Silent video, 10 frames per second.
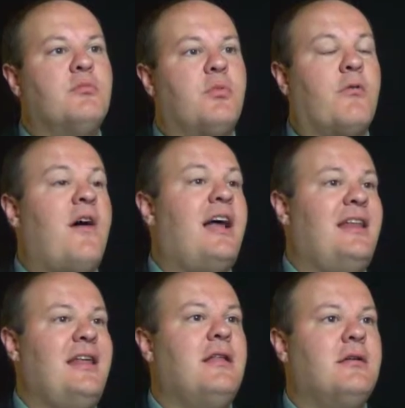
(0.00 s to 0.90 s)

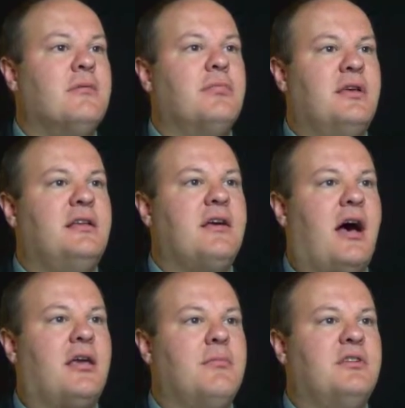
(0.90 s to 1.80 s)
providing incomplete
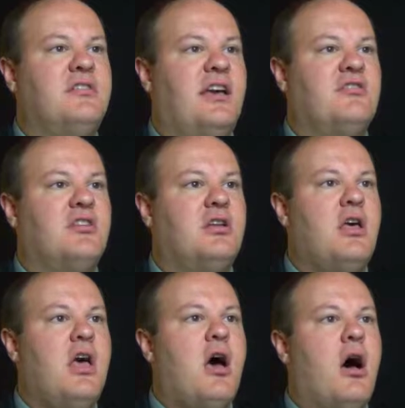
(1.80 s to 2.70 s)
documentation,
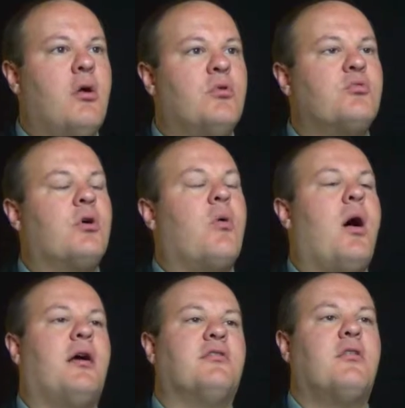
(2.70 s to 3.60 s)
which
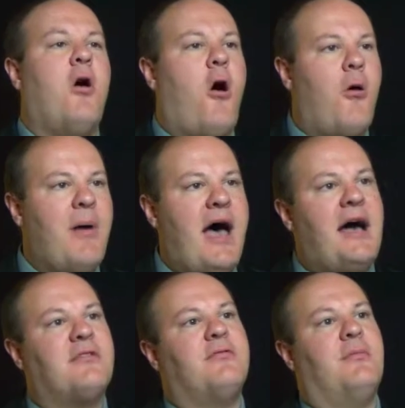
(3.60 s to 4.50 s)
requires
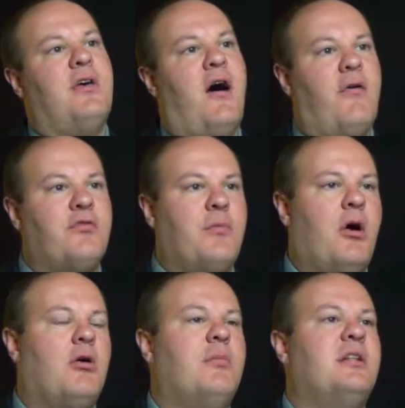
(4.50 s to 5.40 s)
callbacks from the health
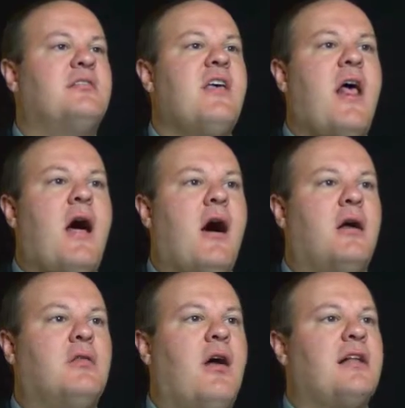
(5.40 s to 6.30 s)
departments,
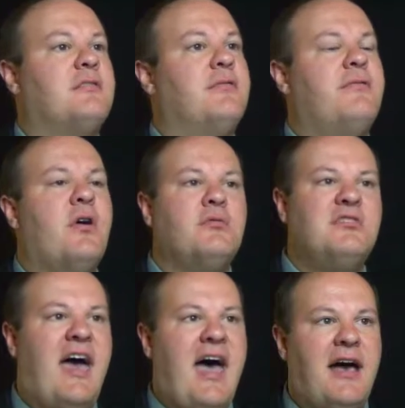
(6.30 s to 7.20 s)
lots of phone
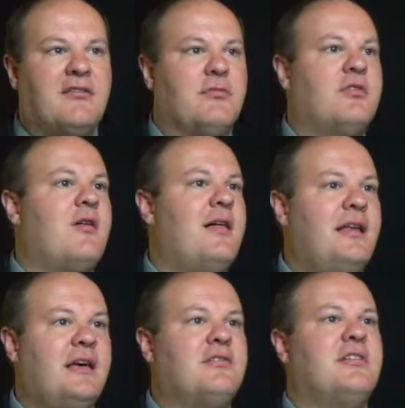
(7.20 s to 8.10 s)
tags with
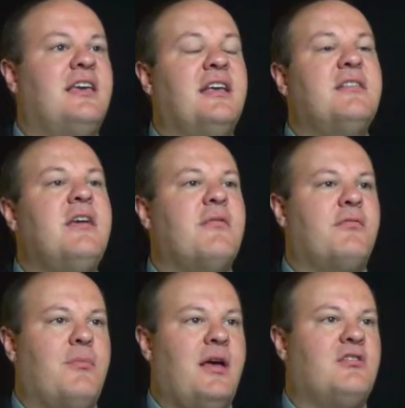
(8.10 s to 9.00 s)
clinics to get the
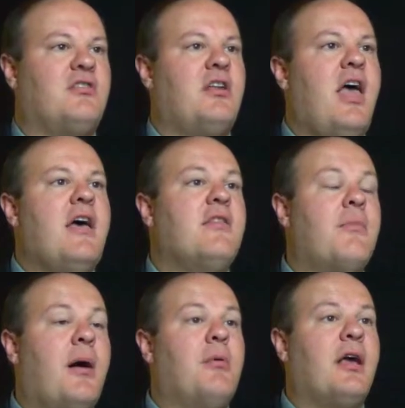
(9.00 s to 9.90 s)
information that
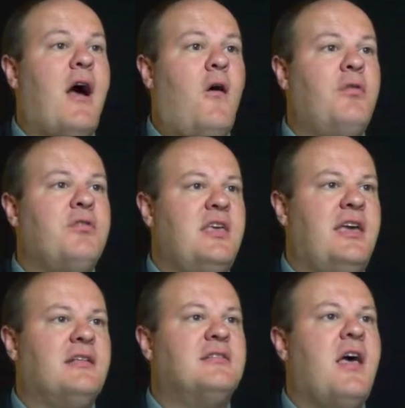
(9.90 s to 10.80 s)
public health
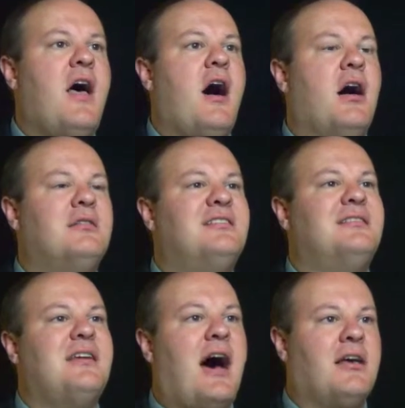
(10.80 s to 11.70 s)
needs to
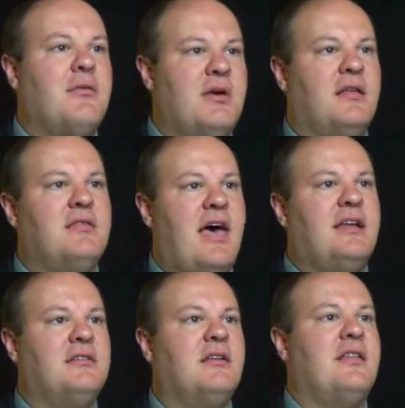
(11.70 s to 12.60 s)
document
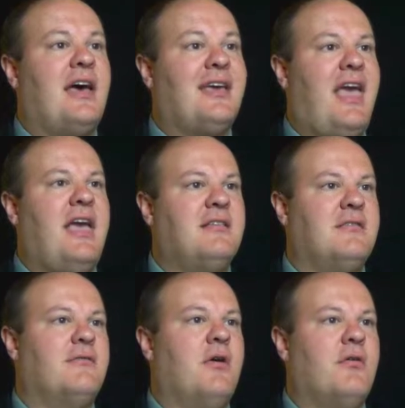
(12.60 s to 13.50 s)
that case
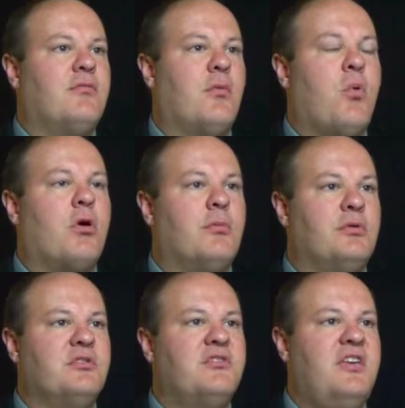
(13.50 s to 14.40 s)
of
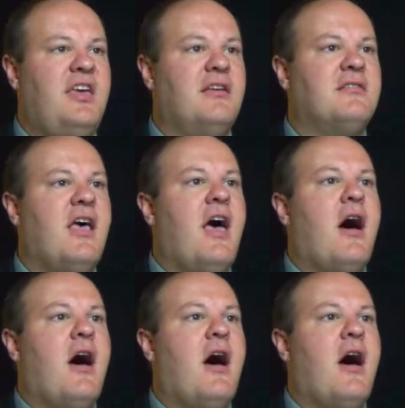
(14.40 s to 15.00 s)
reportable disease,